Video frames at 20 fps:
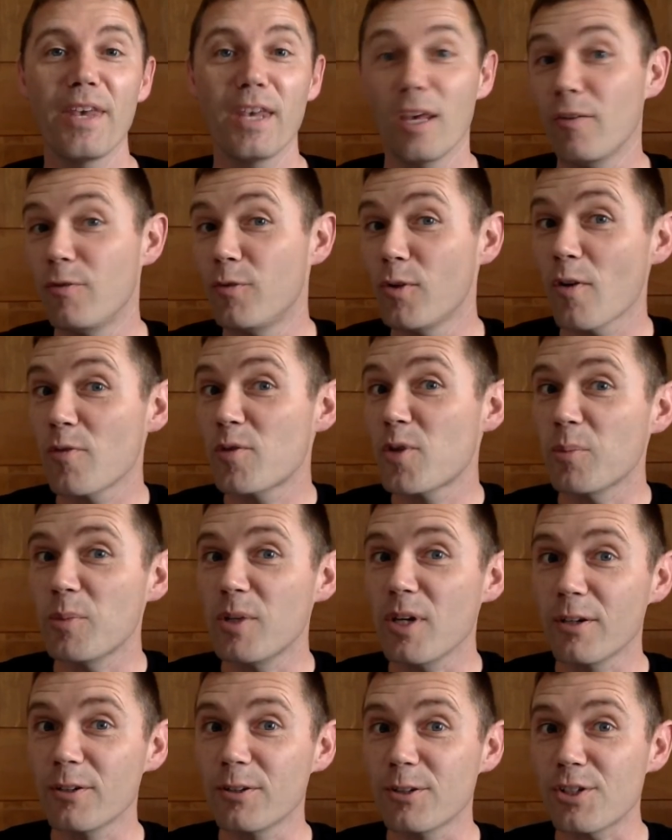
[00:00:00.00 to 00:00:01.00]
If you have some
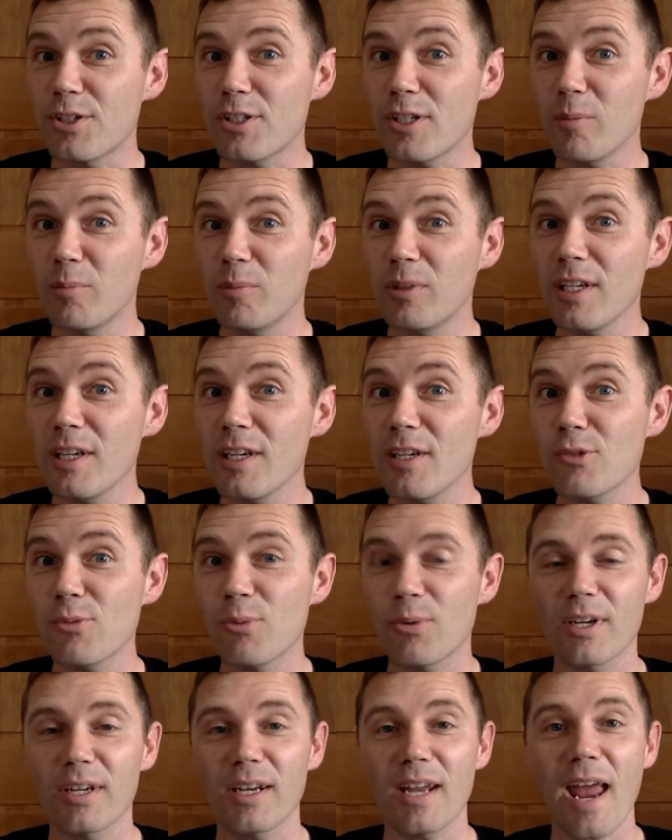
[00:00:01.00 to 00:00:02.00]
younger siblings,
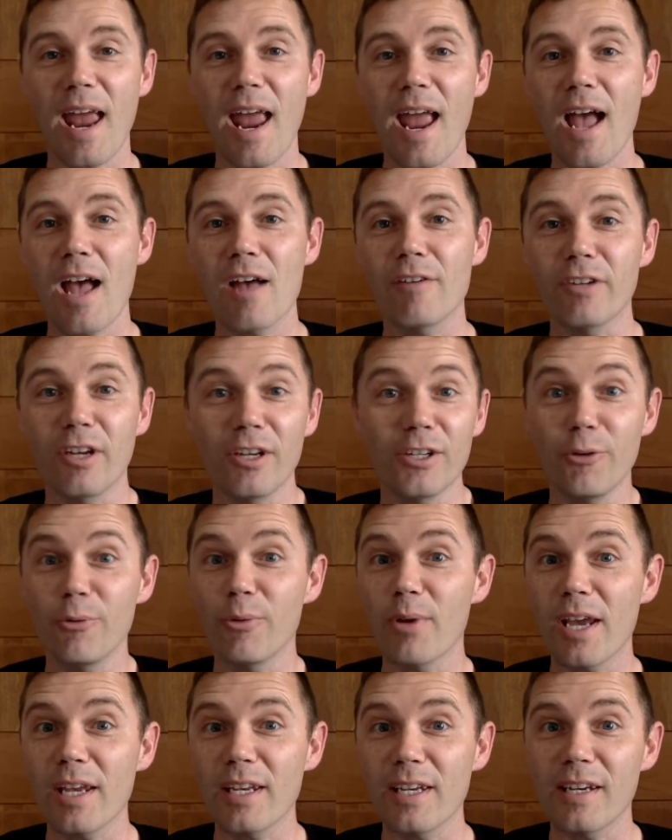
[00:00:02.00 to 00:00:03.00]
we're going to have a
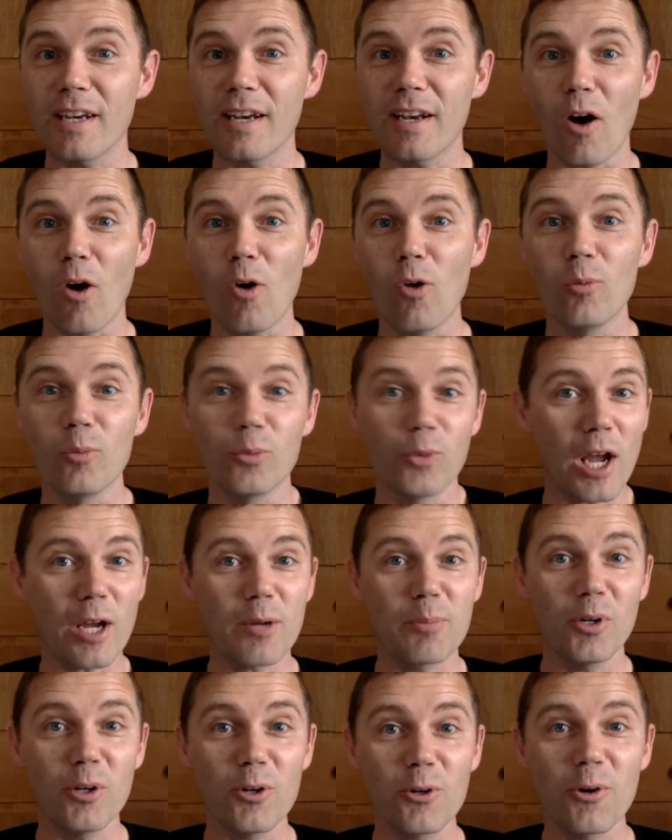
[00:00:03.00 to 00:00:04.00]
United at Home
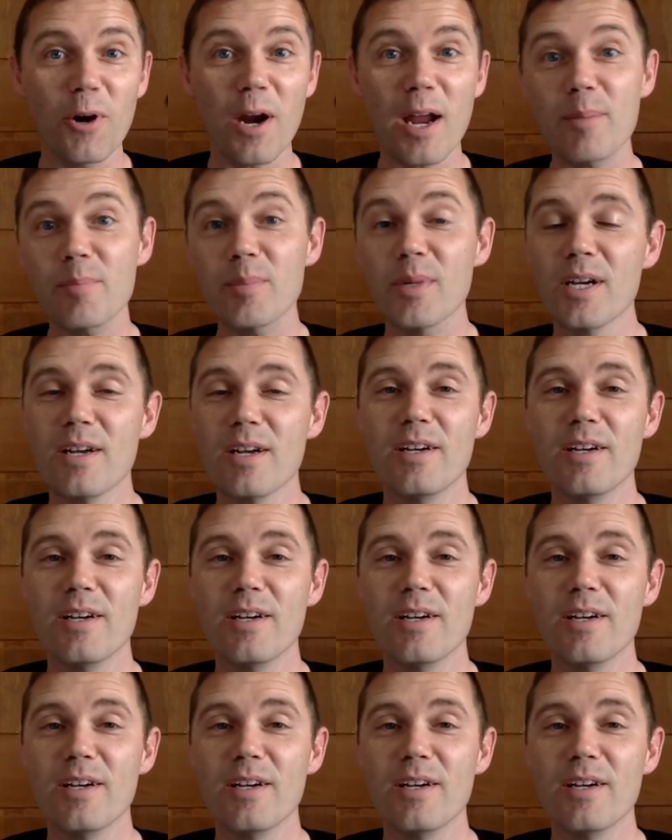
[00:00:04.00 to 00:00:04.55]
rec program,